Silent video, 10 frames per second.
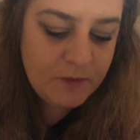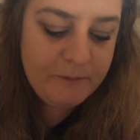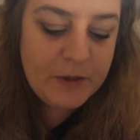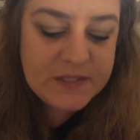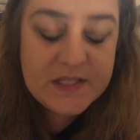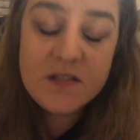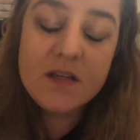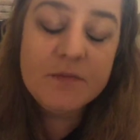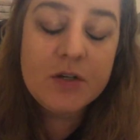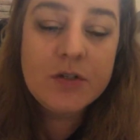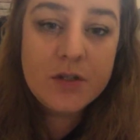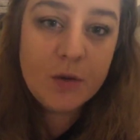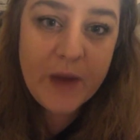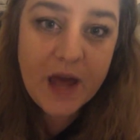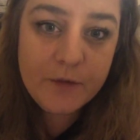built systems that are so
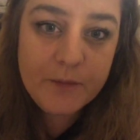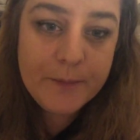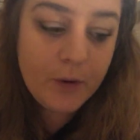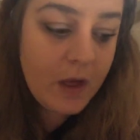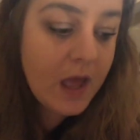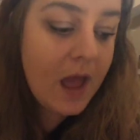bad for people.